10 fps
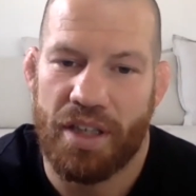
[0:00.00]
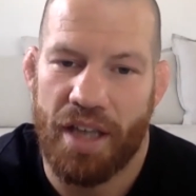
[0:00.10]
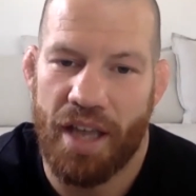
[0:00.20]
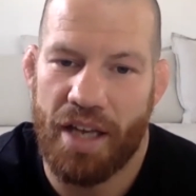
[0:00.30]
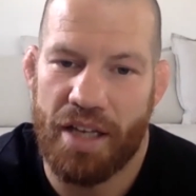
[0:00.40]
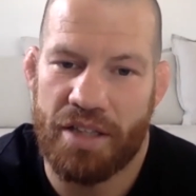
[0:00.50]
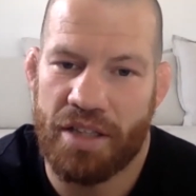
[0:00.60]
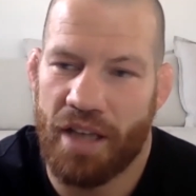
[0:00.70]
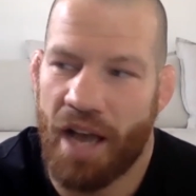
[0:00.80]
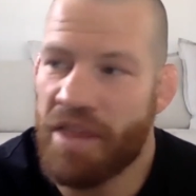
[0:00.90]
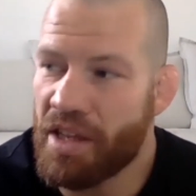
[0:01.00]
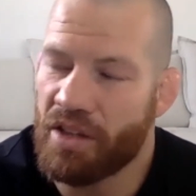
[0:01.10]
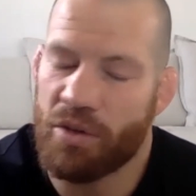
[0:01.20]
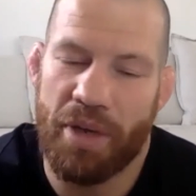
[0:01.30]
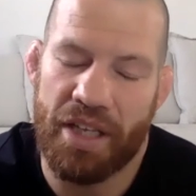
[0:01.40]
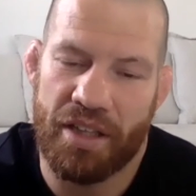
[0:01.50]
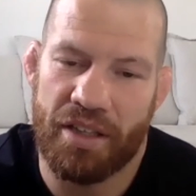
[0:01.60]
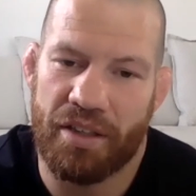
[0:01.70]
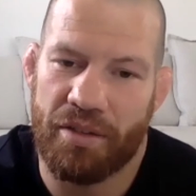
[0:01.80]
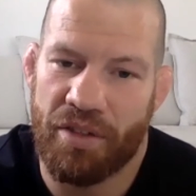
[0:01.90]
And I think it'll make
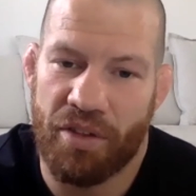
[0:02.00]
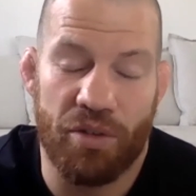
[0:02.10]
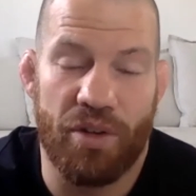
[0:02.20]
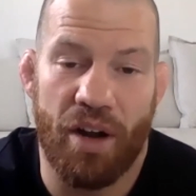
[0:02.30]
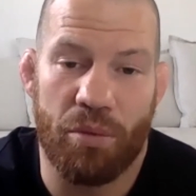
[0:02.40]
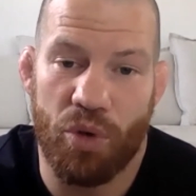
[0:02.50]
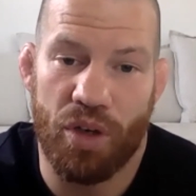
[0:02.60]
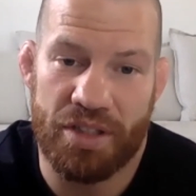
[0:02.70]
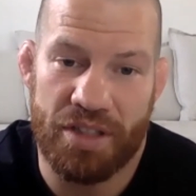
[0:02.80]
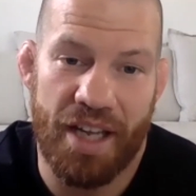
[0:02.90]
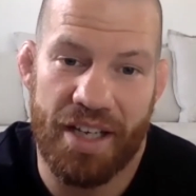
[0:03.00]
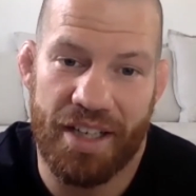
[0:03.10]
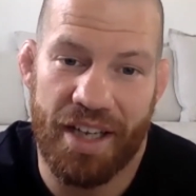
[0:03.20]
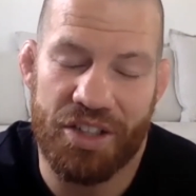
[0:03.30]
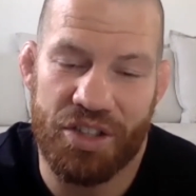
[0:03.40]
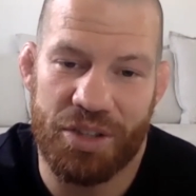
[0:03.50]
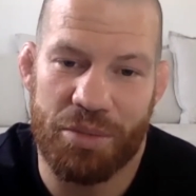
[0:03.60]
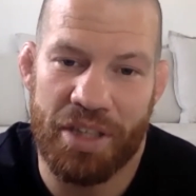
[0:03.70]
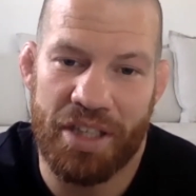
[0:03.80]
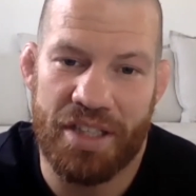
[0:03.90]
the third round more exciting actually,
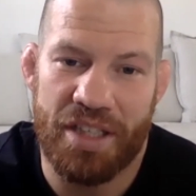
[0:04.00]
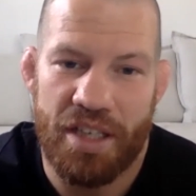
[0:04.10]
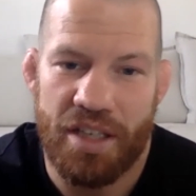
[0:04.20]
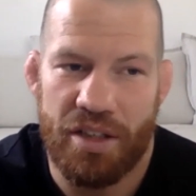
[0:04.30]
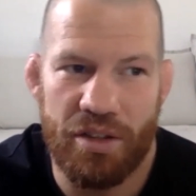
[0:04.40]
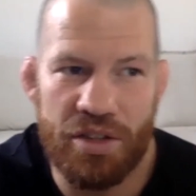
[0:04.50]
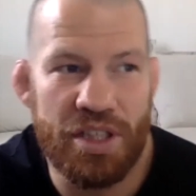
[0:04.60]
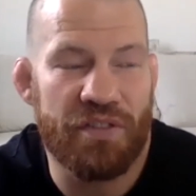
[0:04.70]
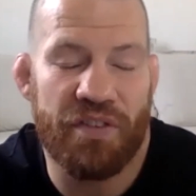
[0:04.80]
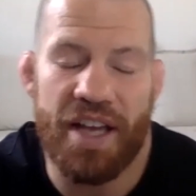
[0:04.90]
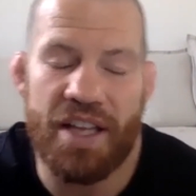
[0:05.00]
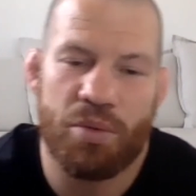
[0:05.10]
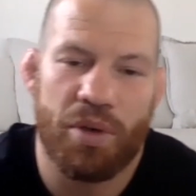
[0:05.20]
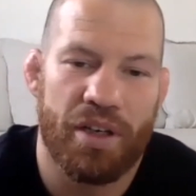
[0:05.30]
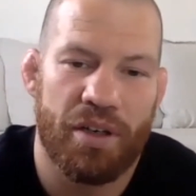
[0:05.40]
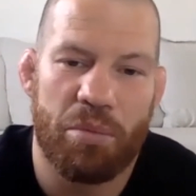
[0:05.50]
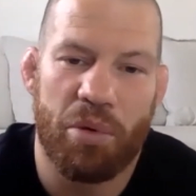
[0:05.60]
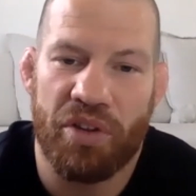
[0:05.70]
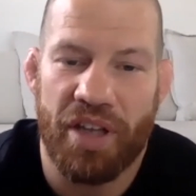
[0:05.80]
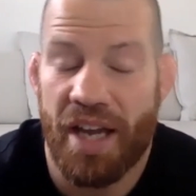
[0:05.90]
because you'll see fights where
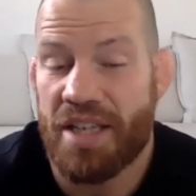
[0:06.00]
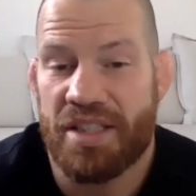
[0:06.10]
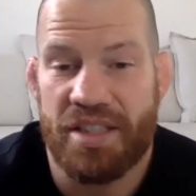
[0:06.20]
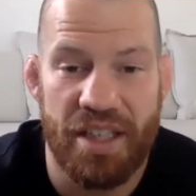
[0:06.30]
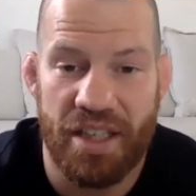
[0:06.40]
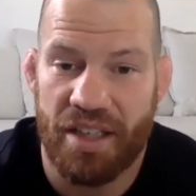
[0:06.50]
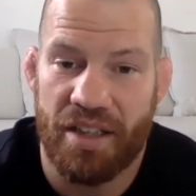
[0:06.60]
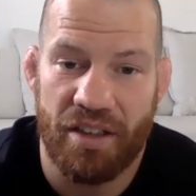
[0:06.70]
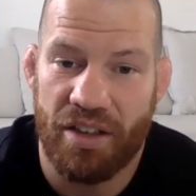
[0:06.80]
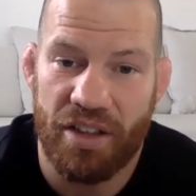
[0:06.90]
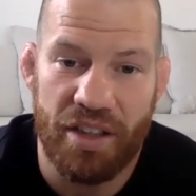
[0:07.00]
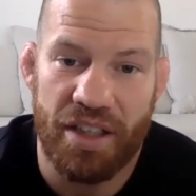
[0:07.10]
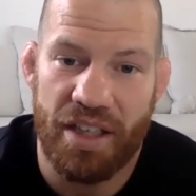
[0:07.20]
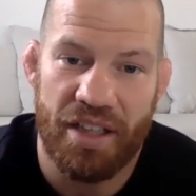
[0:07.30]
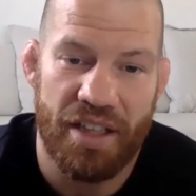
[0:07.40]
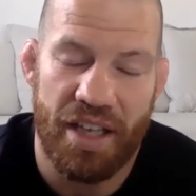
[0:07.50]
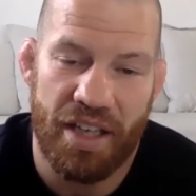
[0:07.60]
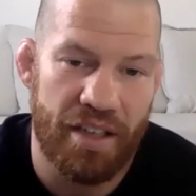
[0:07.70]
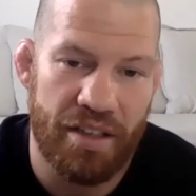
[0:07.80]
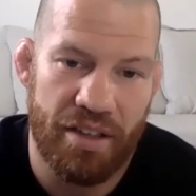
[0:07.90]
both guys think they're good and
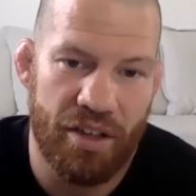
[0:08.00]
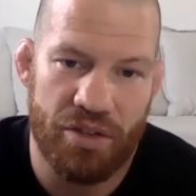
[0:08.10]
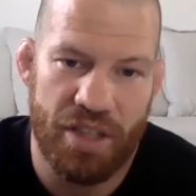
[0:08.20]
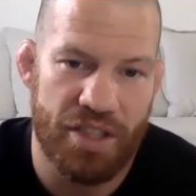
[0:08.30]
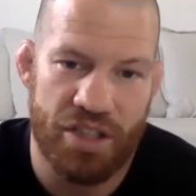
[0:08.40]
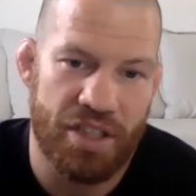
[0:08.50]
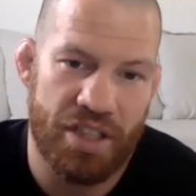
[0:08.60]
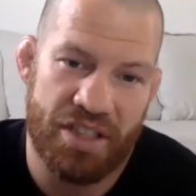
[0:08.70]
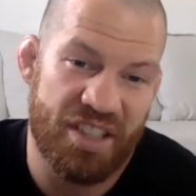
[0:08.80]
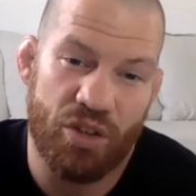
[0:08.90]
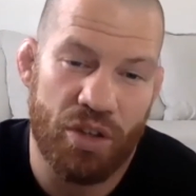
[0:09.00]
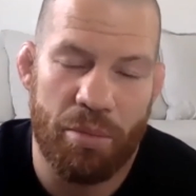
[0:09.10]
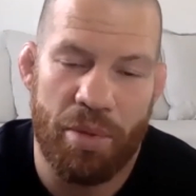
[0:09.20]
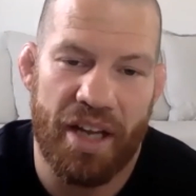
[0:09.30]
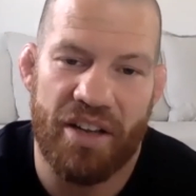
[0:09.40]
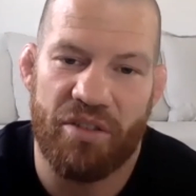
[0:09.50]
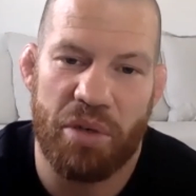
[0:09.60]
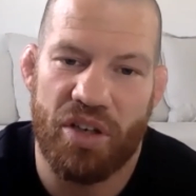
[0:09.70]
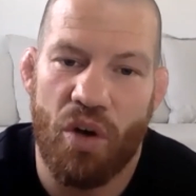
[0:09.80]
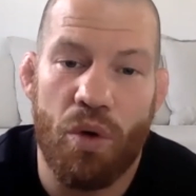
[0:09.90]
it's still competitive,
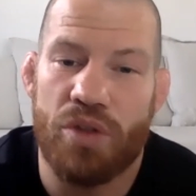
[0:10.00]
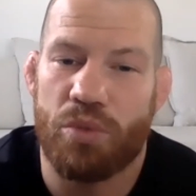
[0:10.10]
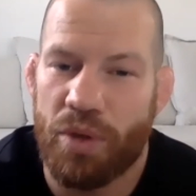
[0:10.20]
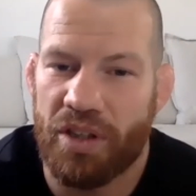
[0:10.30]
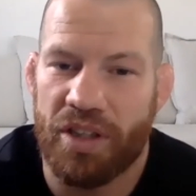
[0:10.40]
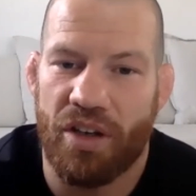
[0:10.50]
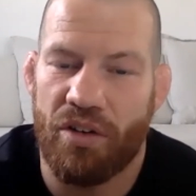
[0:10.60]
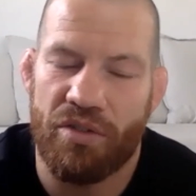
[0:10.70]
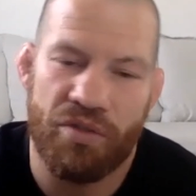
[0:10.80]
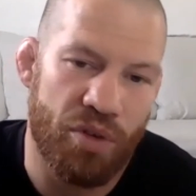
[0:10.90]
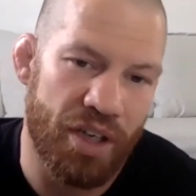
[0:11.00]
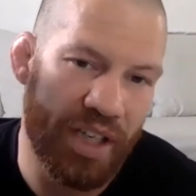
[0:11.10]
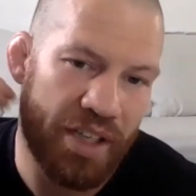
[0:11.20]
but no one's really going for it.